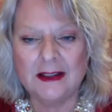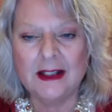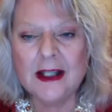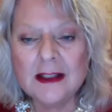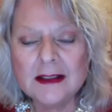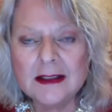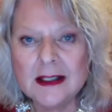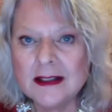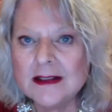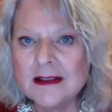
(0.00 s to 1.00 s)

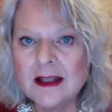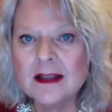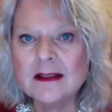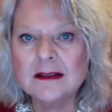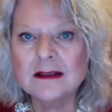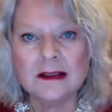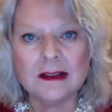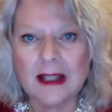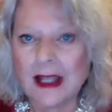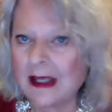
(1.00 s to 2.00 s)
Ugliness doesn't
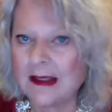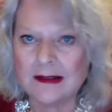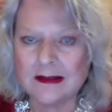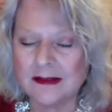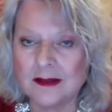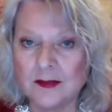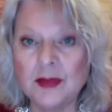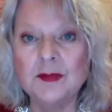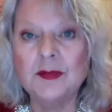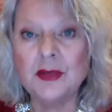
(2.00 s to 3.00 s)
last,
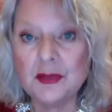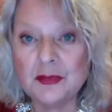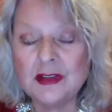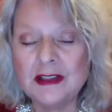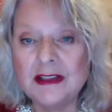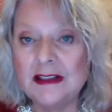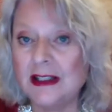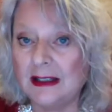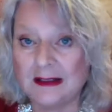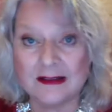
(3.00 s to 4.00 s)
but beauty
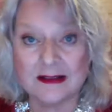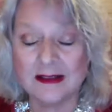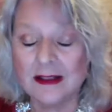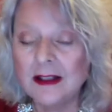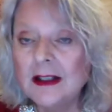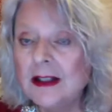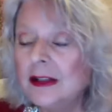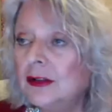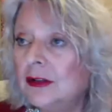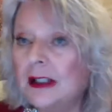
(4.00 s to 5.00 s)
does.
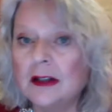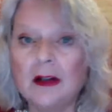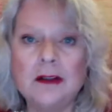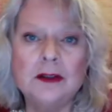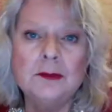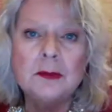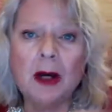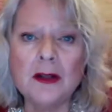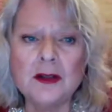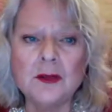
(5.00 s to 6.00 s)
Look at all the
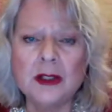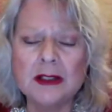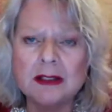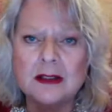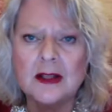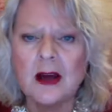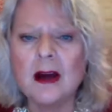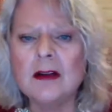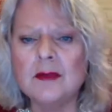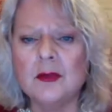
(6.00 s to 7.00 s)
monuments and
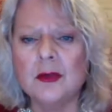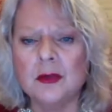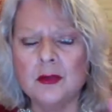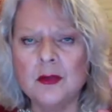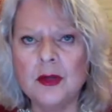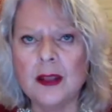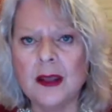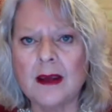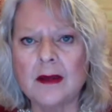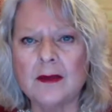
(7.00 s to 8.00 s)
artwork we
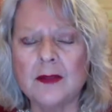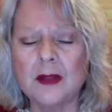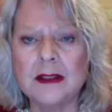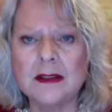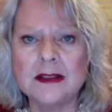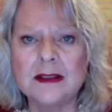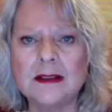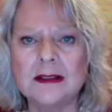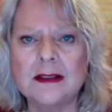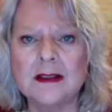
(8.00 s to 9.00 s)
have in the
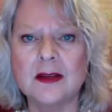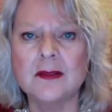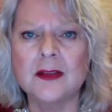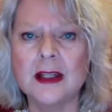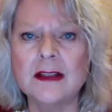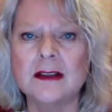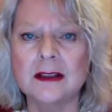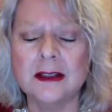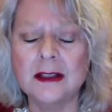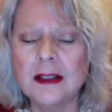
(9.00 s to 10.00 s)
cities of
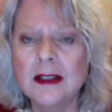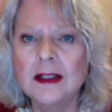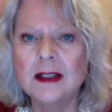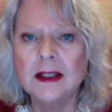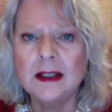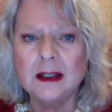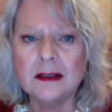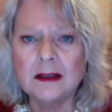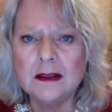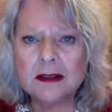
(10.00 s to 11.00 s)
Italy.
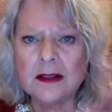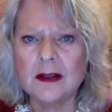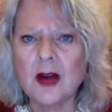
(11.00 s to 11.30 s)
Italy is an